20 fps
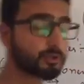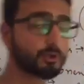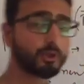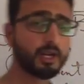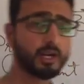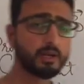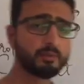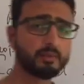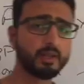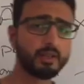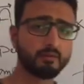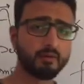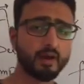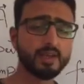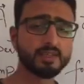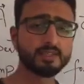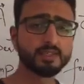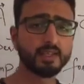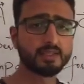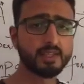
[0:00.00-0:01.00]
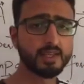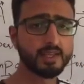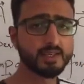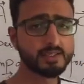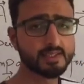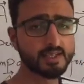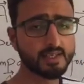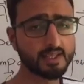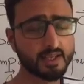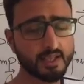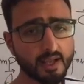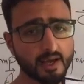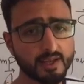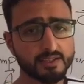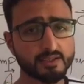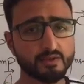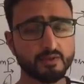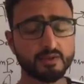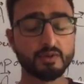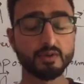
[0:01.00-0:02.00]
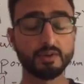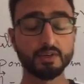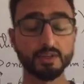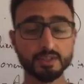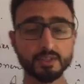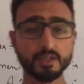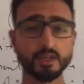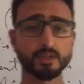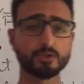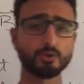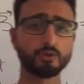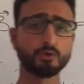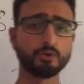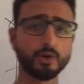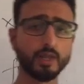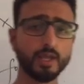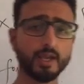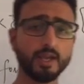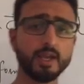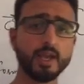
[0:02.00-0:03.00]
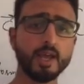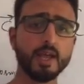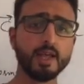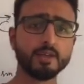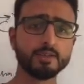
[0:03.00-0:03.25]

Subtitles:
So let me revise the things in glance which we discussed today.